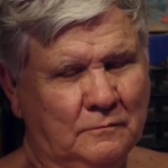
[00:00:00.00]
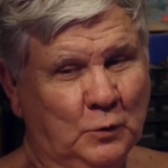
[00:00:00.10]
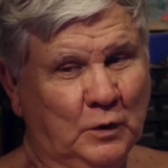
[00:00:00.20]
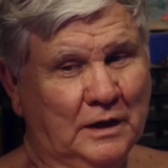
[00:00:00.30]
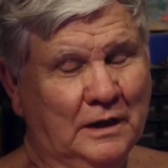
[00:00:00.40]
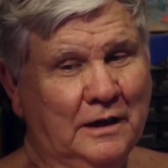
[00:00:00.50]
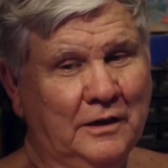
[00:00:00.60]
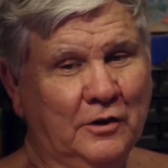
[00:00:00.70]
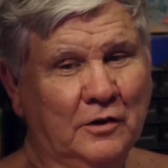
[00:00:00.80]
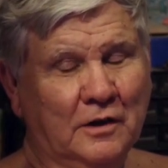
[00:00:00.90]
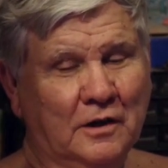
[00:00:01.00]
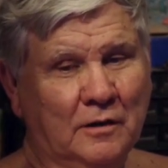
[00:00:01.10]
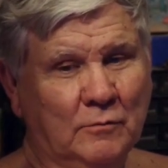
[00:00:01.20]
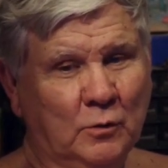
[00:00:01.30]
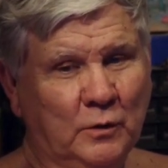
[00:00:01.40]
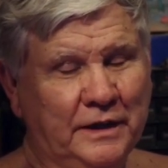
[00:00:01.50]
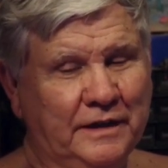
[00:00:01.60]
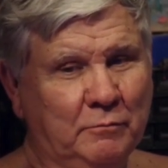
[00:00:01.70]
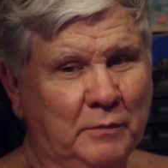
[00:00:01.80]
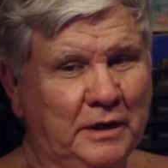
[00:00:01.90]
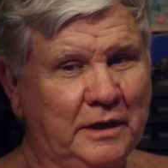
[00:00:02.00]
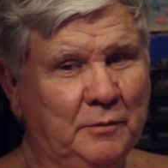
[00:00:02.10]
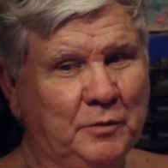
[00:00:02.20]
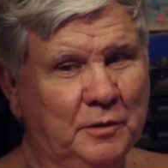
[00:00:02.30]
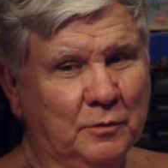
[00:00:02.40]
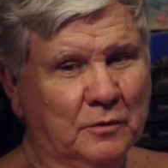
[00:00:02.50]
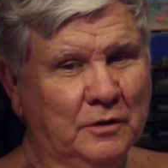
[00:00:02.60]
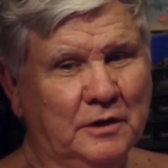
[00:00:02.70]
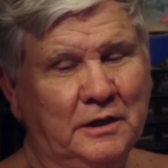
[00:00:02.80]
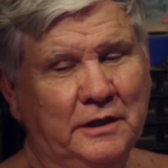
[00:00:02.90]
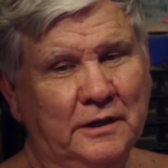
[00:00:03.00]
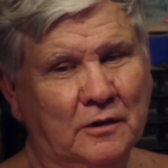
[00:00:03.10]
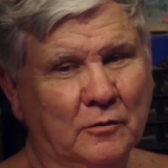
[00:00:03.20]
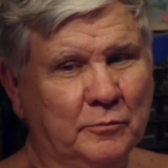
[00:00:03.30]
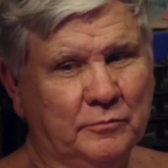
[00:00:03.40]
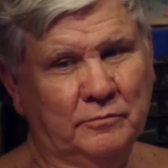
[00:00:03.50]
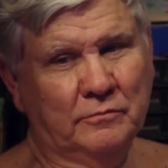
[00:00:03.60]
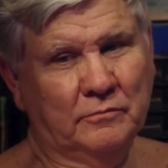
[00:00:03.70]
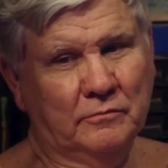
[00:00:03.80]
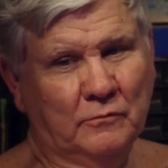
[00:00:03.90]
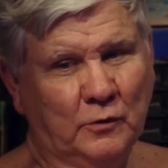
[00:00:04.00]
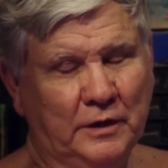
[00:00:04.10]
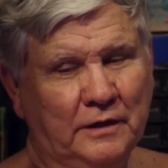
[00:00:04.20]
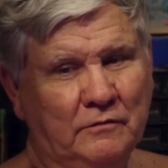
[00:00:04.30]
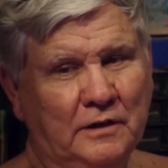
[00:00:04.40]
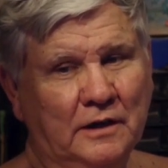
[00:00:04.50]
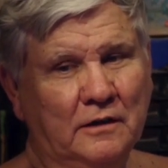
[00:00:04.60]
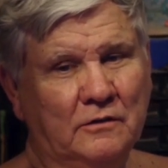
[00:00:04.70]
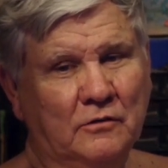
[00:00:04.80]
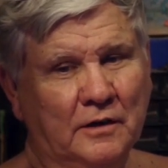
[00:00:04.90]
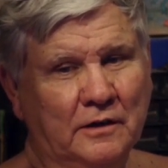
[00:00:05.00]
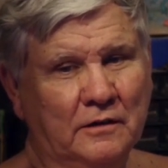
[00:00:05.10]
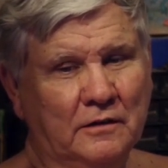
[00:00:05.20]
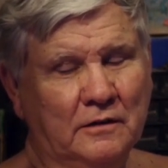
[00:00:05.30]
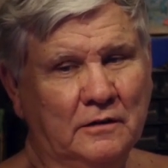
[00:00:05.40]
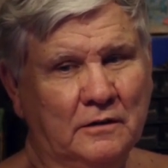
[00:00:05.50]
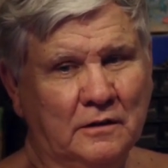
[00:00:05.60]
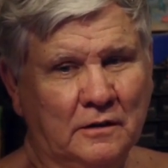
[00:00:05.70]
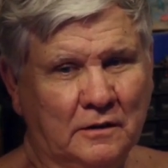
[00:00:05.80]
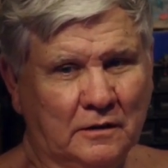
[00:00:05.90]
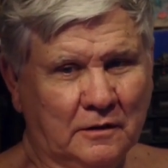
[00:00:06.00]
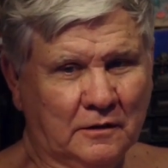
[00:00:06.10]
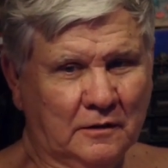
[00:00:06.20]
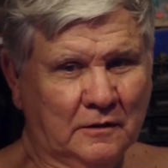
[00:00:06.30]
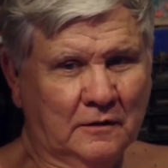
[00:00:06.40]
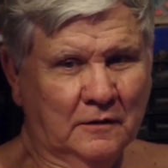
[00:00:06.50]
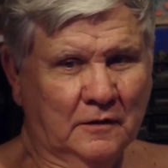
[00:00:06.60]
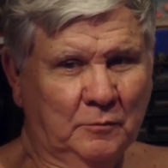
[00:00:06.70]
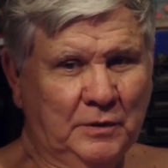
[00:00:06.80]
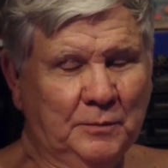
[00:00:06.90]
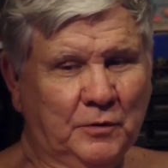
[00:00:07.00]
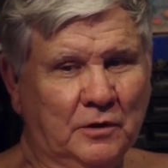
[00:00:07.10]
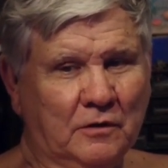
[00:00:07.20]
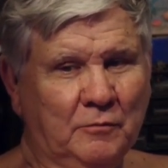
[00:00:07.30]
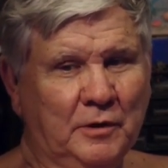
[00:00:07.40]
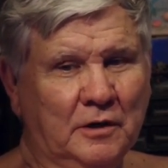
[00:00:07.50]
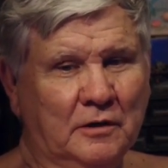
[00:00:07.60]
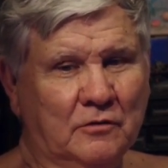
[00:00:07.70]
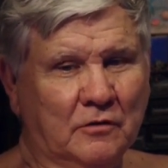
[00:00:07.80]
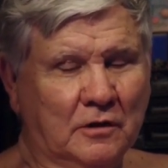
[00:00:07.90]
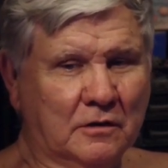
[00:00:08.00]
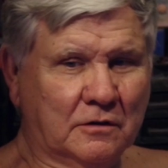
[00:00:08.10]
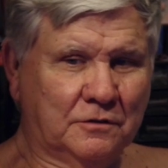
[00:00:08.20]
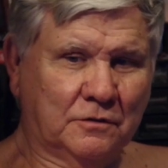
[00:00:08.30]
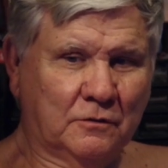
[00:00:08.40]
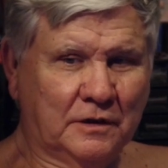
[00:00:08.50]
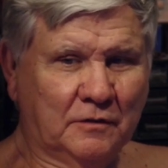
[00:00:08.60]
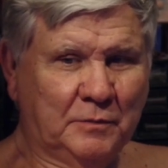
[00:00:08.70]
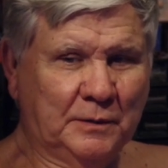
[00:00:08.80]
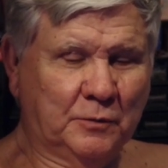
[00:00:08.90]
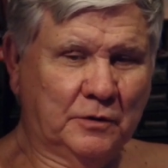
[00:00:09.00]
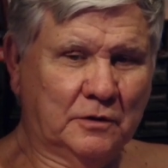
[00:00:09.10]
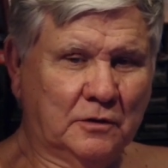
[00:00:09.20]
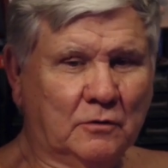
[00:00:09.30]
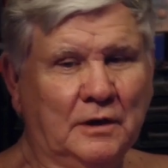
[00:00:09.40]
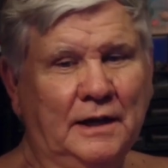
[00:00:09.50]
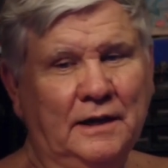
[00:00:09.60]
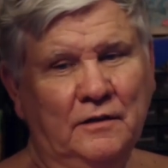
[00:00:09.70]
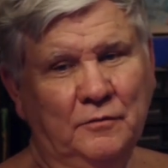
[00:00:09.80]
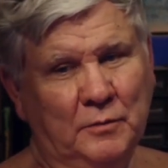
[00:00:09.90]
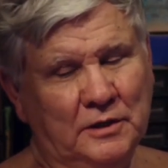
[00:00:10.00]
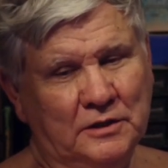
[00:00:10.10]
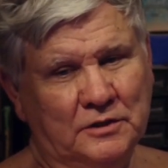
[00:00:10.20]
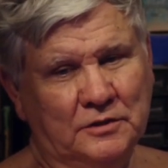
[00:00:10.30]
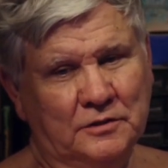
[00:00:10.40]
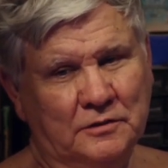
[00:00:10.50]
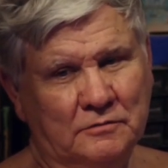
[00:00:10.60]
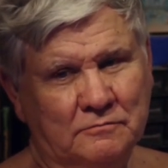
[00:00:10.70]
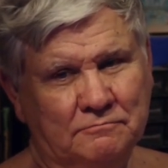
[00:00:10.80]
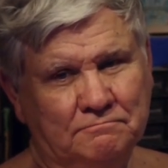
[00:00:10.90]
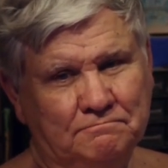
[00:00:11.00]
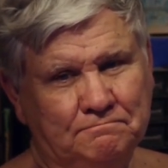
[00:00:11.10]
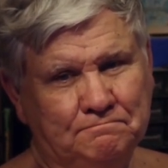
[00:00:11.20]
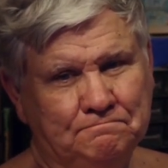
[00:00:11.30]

Well, out here in Ocumba, we have many people that need help. We have downtrodden and people that have been on drugs, people that don't have much. Mm-hmm.